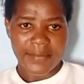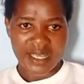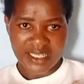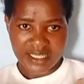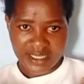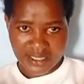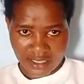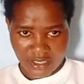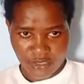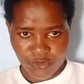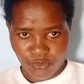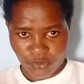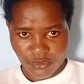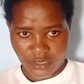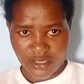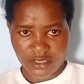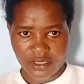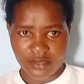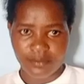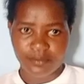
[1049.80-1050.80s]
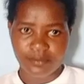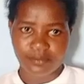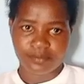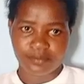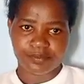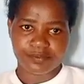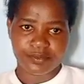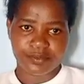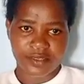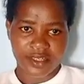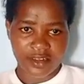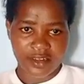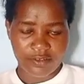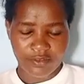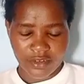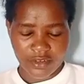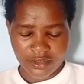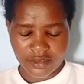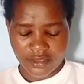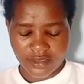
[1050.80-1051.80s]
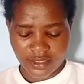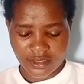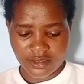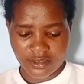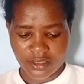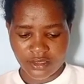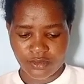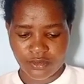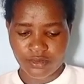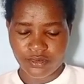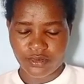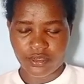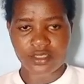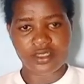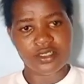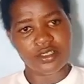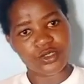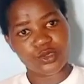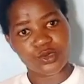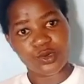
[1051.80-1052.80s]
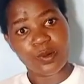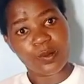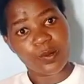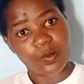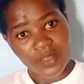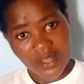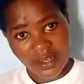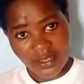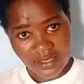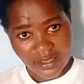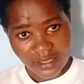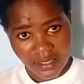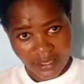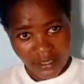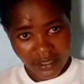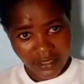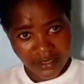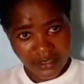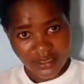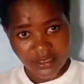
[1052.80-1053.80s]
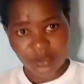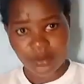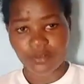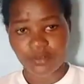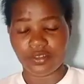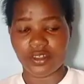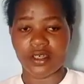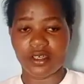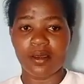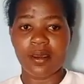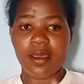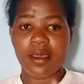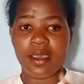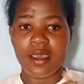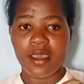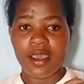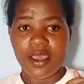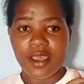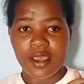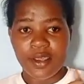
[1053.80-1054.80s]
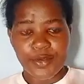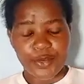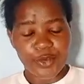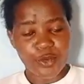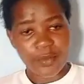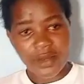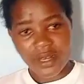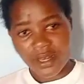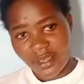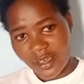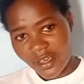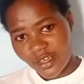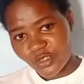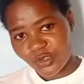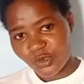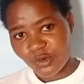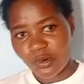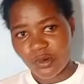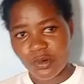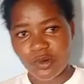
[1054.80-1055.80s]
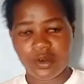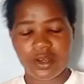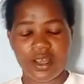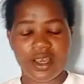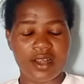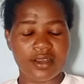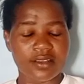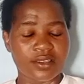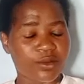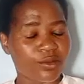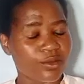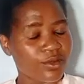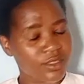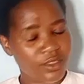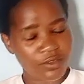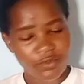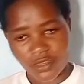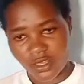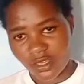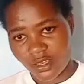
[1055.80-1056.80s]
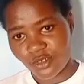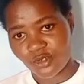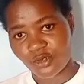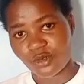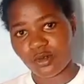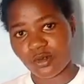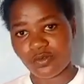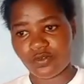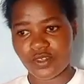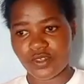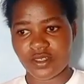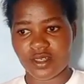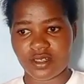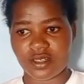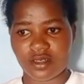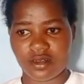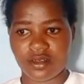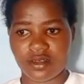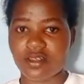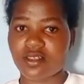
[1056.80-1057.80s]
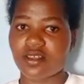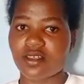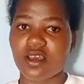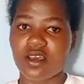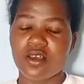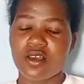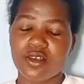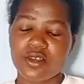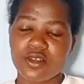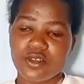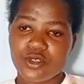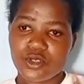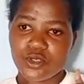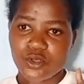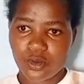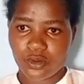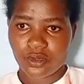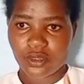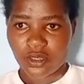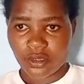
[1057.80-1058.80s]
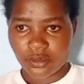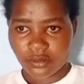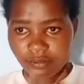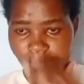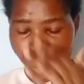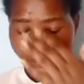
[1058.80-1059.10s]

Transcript: security and very tight security. So that's the end of the humiliation and the crucifixion of Jesus Christ. So now